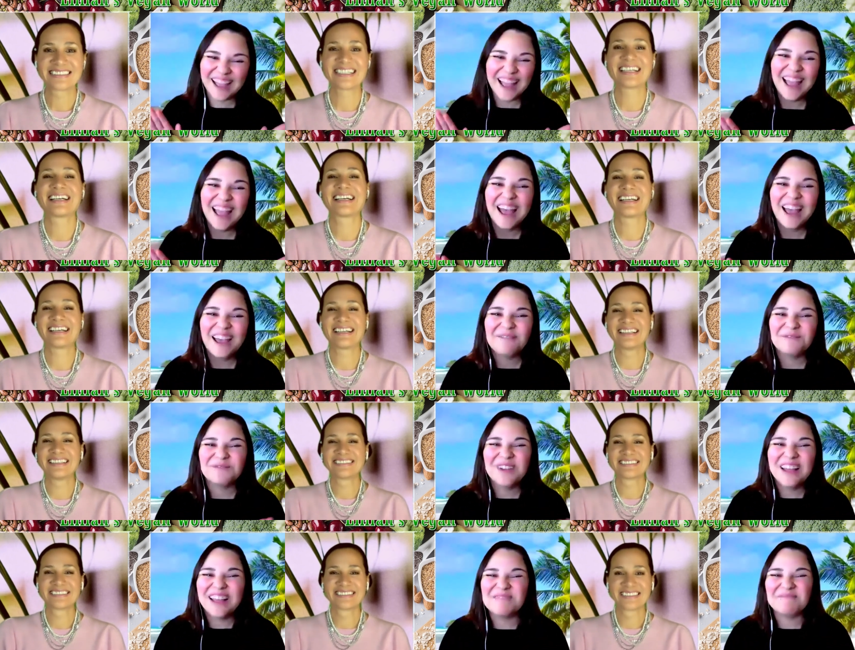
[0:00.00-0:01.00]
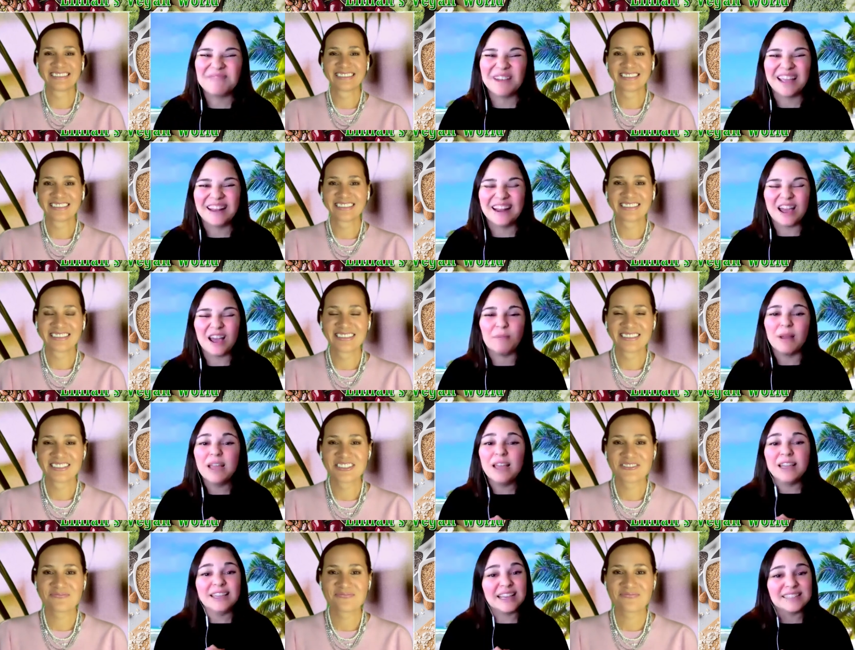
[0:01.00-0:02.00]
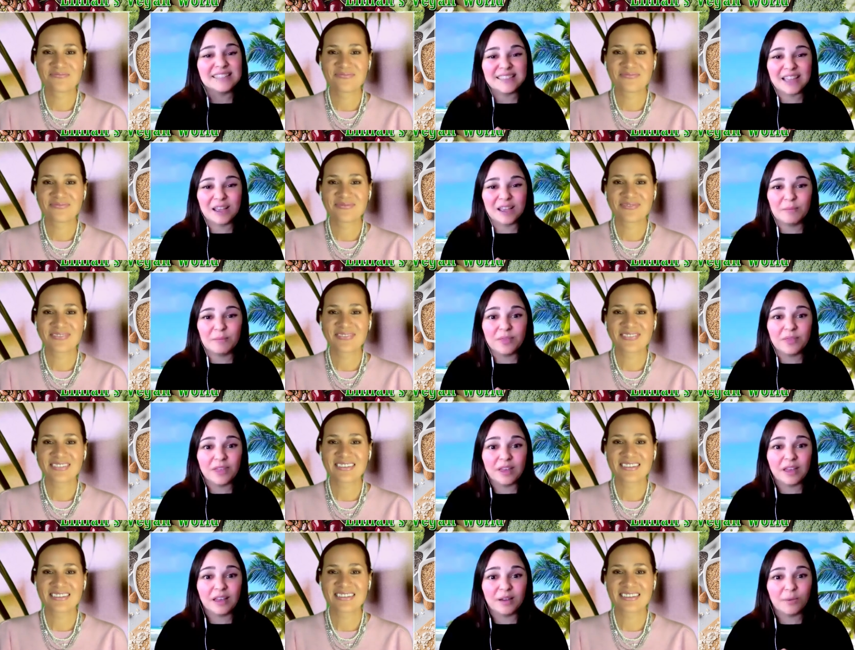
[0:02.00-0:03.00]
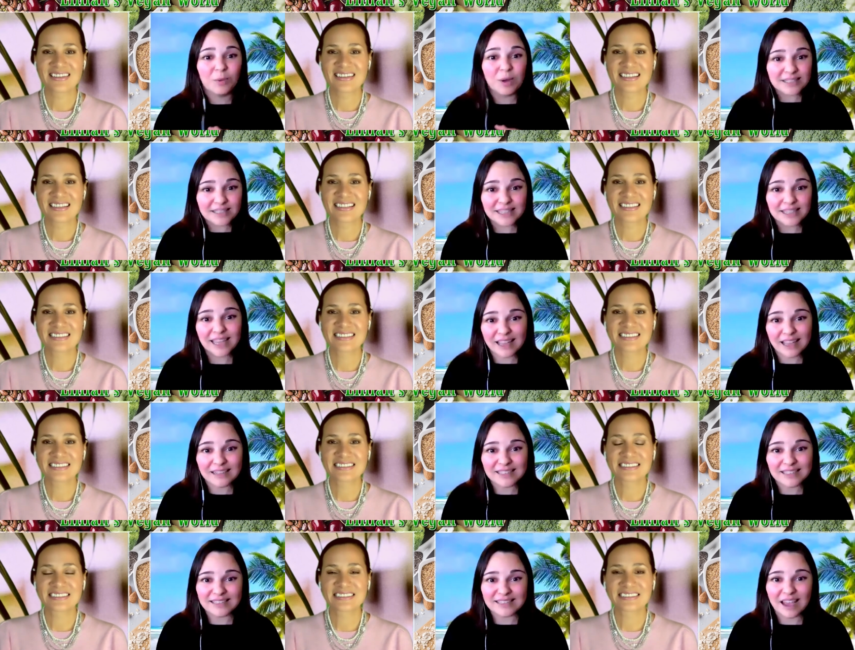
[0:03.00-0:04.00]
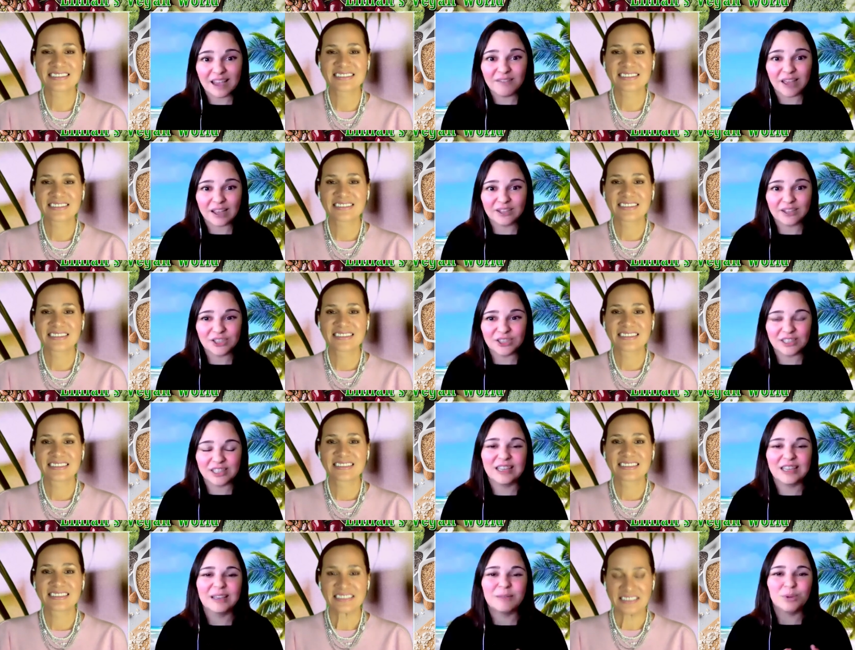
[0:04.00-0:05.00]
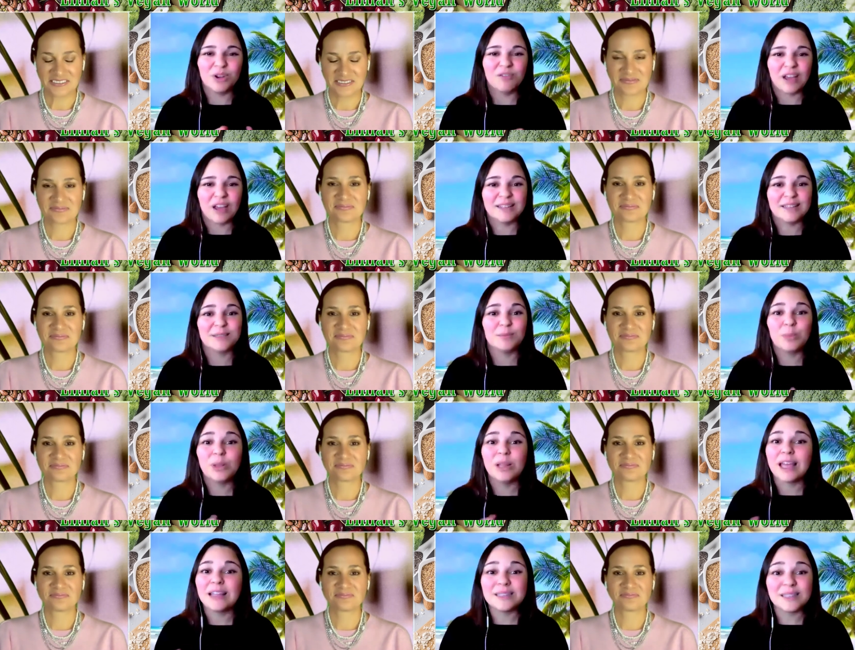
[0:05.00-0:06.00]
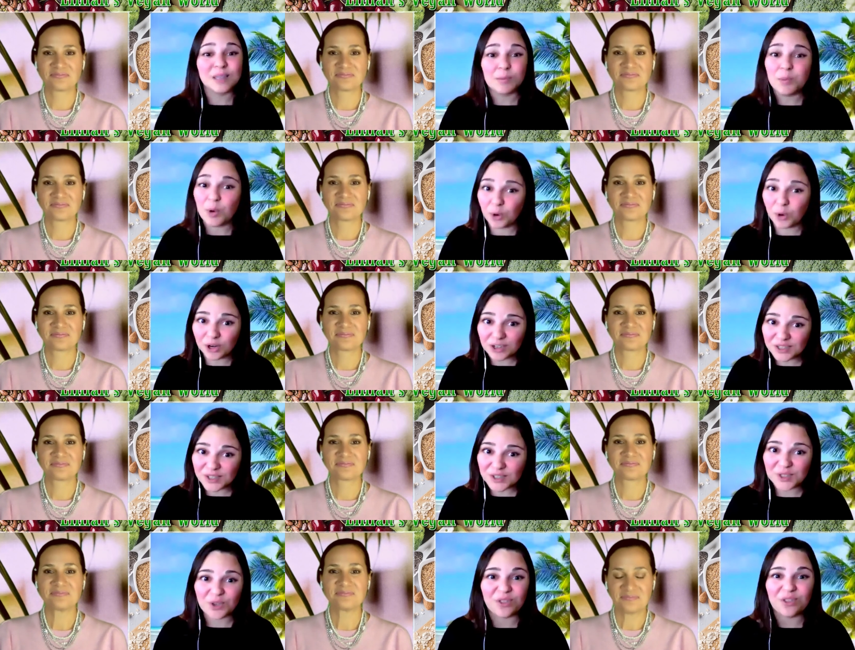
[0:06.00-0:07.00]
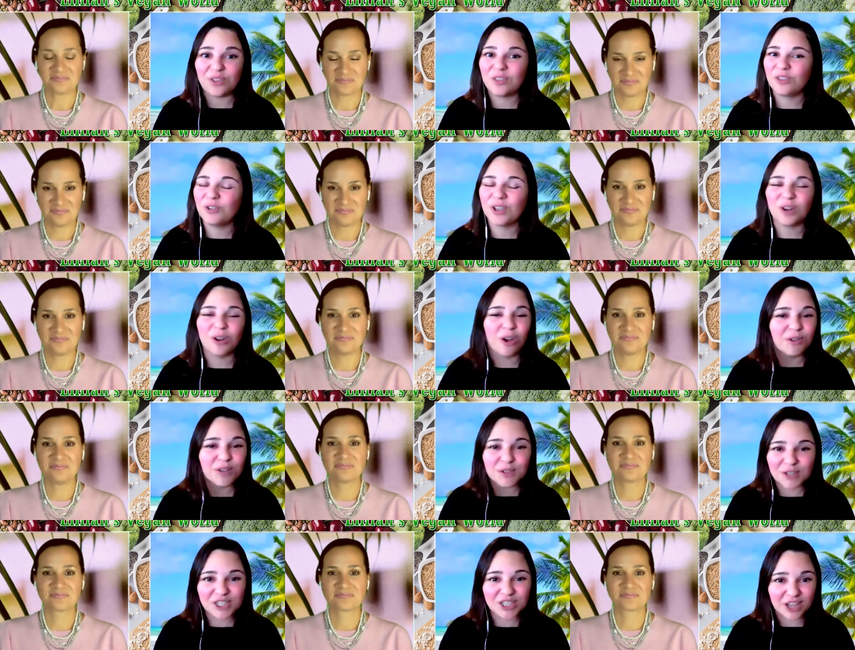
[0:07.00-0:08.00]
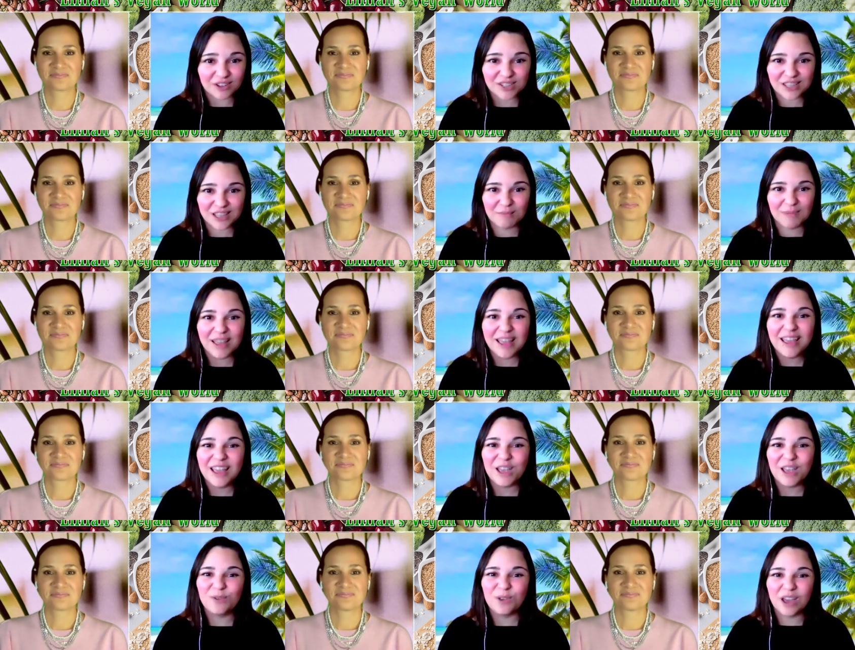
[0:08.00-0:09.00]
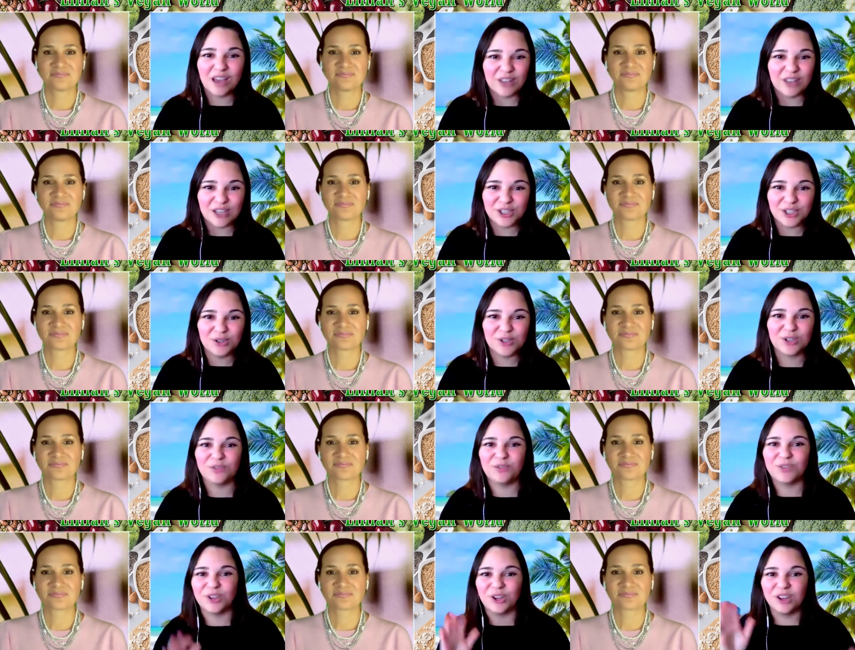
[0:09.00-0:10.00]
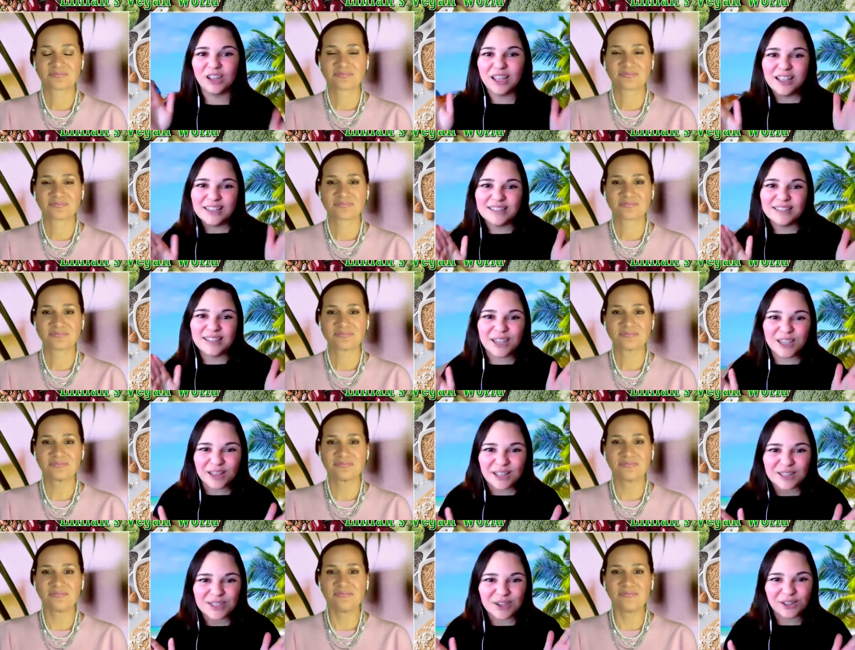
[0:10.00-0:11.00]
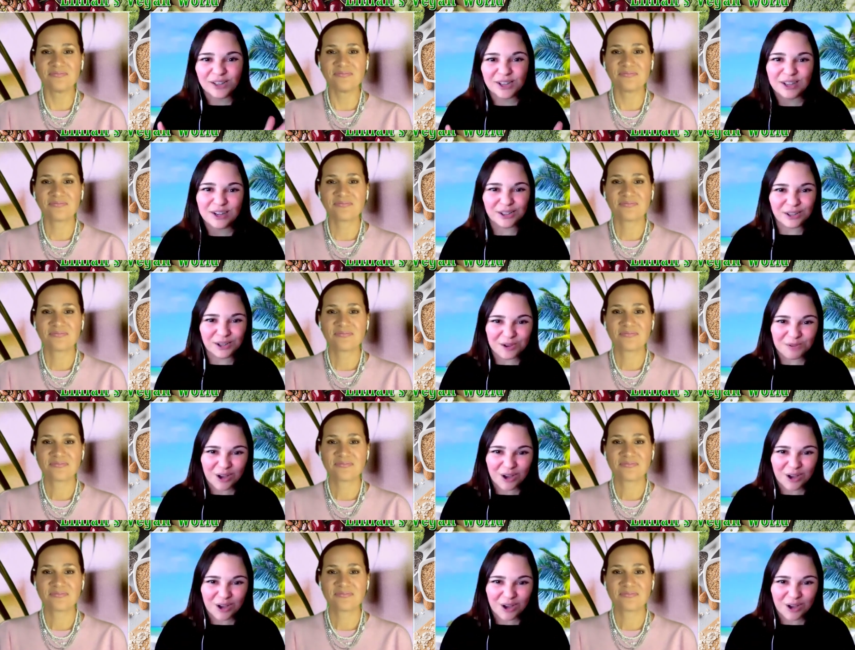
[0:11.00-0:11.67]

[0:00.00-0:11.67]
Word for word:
Speaker 1: but um, yes, um, the once again staff actually provides plant support, so you can always reach out to them if you have issues. If your succulents are looking a little